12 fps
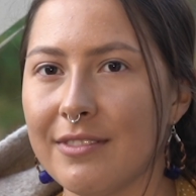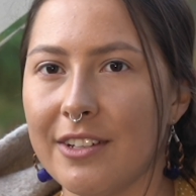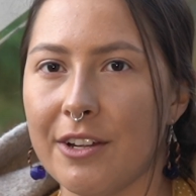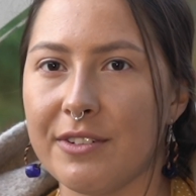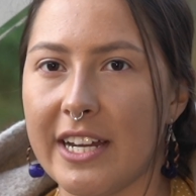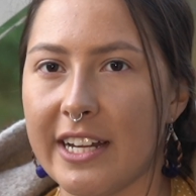
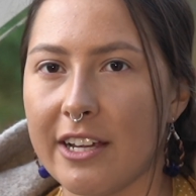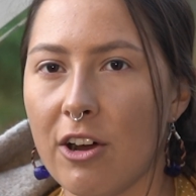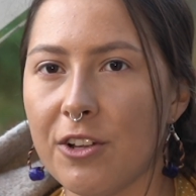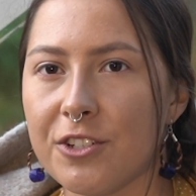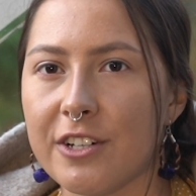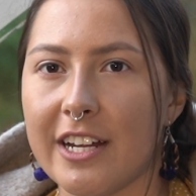you know, Dene
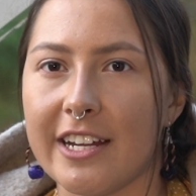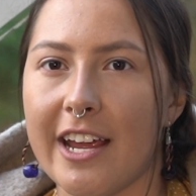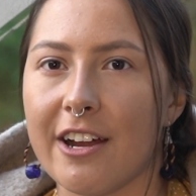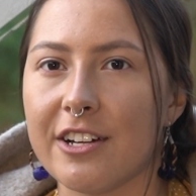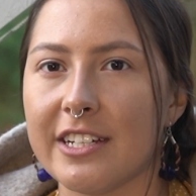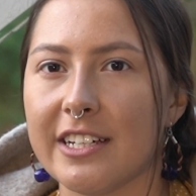culture, Dene
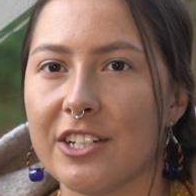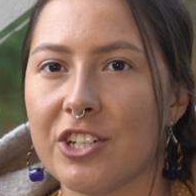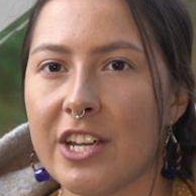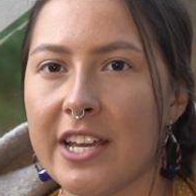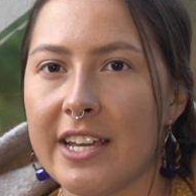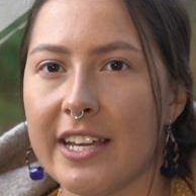heritage,
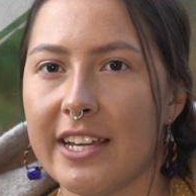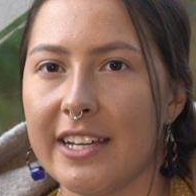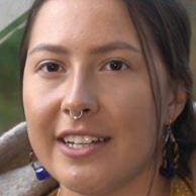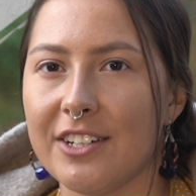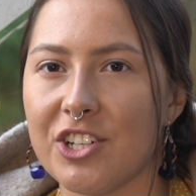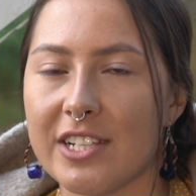
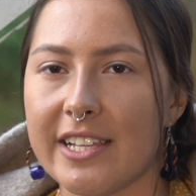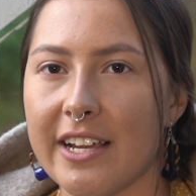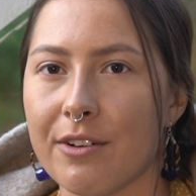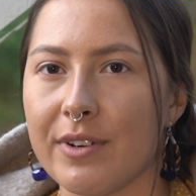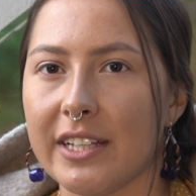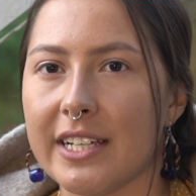in just like
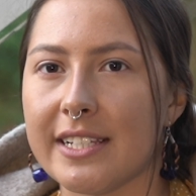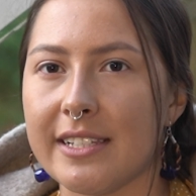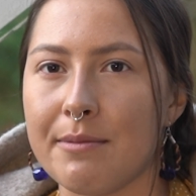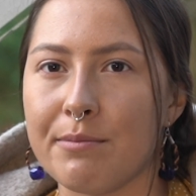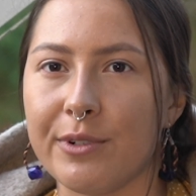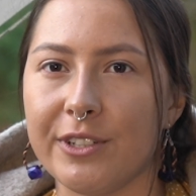a really
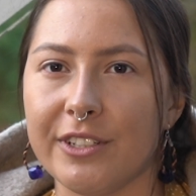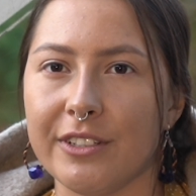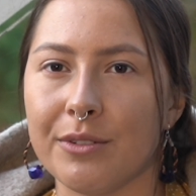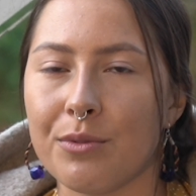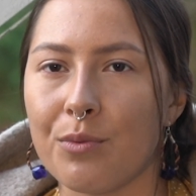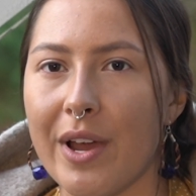
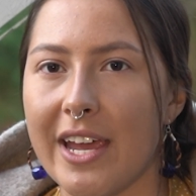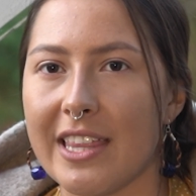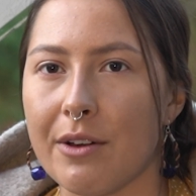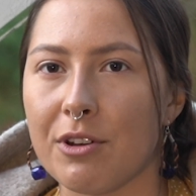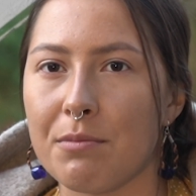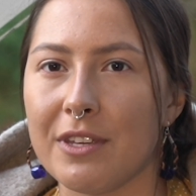simple way that would